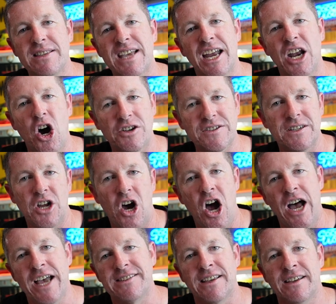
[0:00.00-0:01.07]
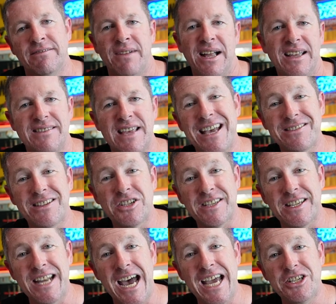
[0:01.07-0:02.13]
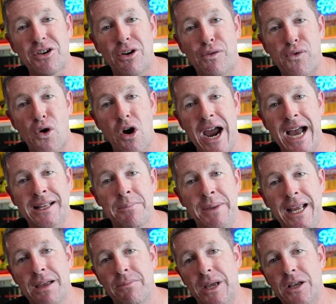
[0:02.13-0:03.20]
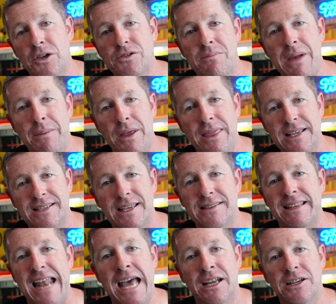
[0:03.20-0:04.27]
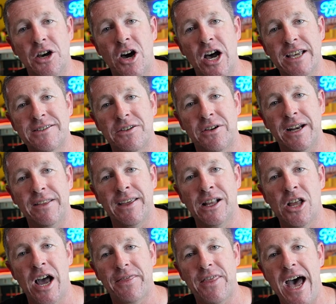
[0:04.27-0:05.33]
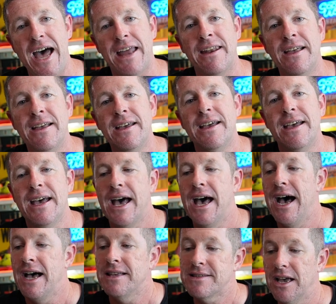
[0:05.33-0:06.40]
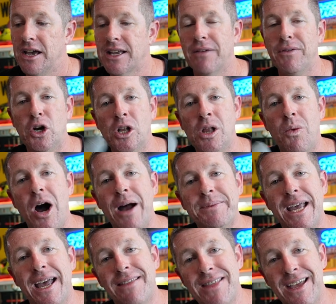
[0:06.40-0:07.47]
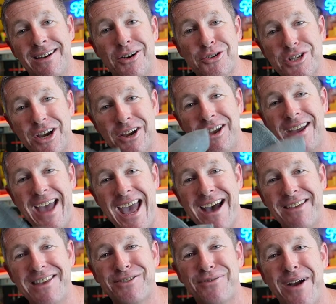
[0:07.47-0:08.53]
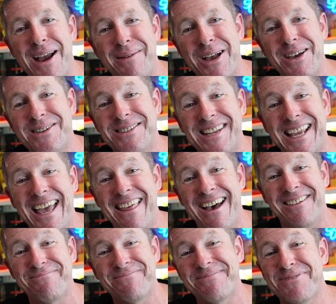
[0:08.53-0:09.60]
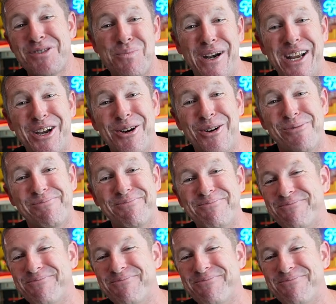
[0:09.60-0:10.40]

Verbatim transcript: It's going to oxidize, and that's just the nature of raw aluminium, because remember, this isn't anodized or anything like that. So give it all a wipe down, then I'll show you how this frame goes together. It's pretty cool.